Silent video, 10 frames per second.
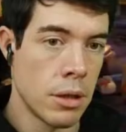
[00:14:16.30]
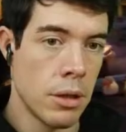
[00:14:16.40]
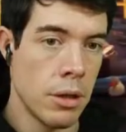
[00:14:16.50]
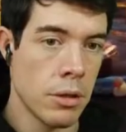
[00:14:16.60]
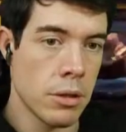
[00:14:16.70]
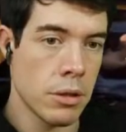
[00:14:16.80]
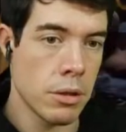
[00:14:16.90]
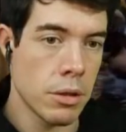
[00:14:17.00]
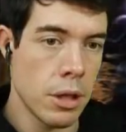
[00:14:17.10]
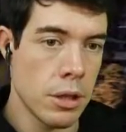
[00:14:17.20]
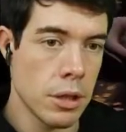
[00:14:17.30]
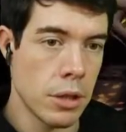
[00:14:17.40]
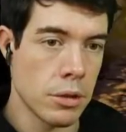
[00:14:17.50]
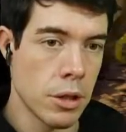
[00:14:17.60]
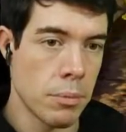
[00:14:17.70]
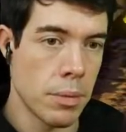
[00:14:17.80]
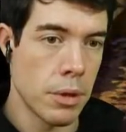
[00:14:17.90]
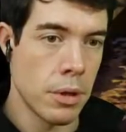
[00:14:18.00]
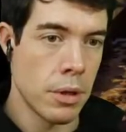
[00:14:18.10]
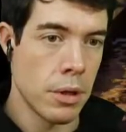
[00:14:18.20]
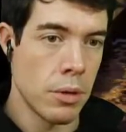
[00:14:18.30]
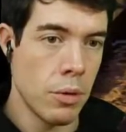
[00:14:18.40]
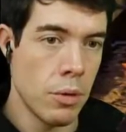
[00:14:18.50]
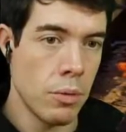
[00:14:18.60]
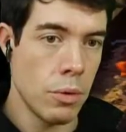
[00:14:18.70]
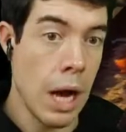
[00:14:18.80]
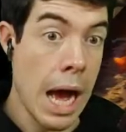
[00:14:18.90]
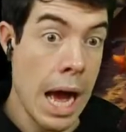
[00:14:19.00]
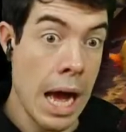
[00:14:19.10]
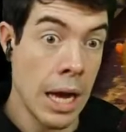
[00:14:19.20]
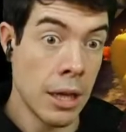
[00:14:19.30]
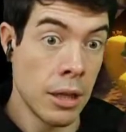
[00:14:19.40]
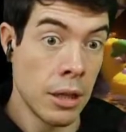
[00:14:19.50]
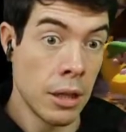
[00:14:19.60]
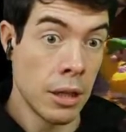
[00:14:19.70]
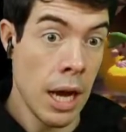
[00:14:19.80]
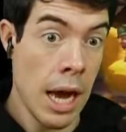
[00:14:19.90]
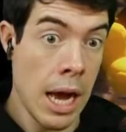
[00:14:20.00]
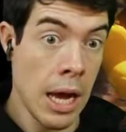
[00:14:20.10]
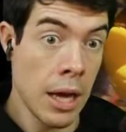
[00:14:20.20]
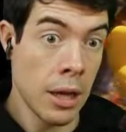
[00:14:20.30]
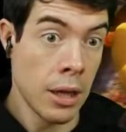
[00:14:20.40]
You can suck these things up. Ooh! Ah! Ah!